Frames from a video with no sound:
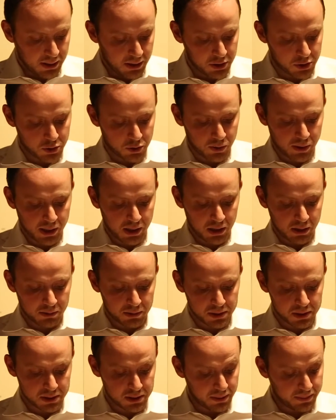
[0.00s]
The training
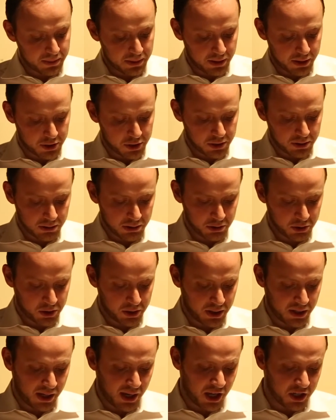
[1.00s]
was top-notch. No
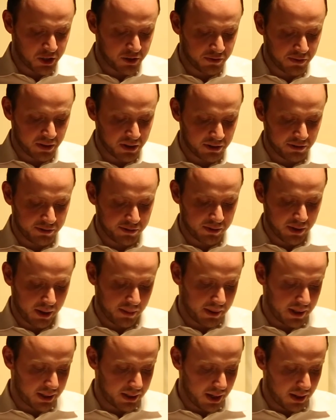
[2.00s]
shitty hedge fund,
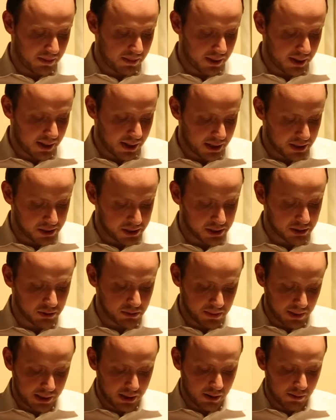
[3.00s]
fly-by-night BS. He
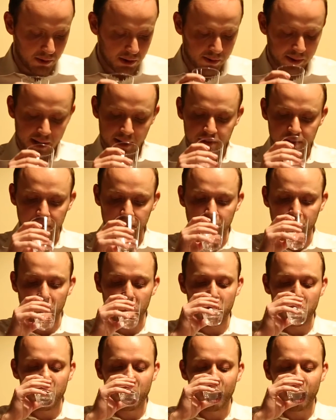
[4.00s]
would become well-rounded here.